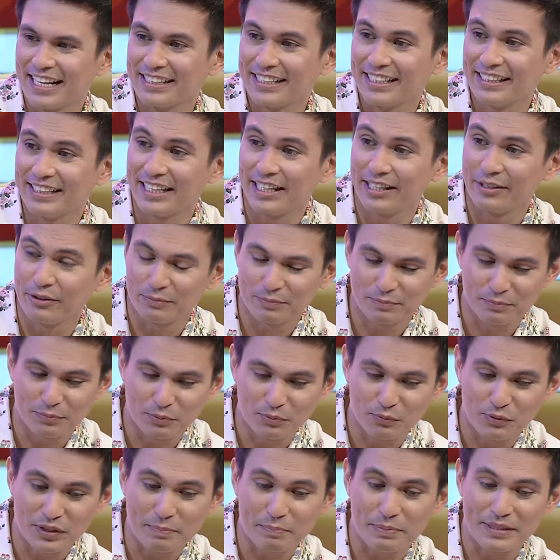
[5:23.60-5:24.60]
and then they
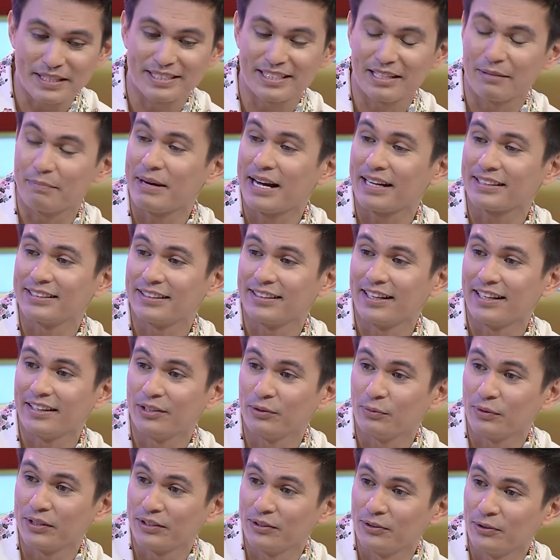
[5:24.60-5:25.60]
repiece it back together
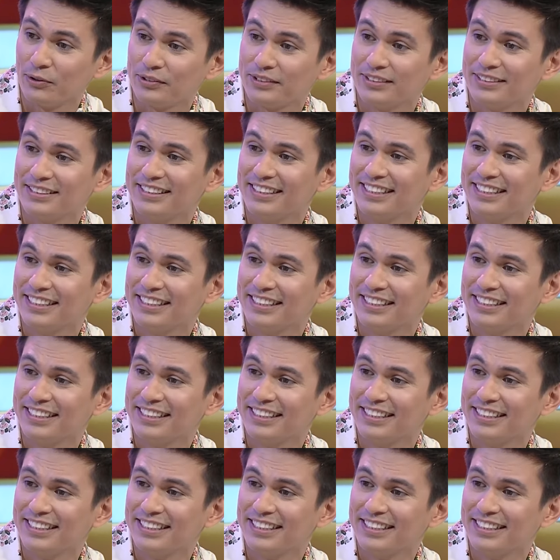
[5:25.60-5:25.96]
with gold.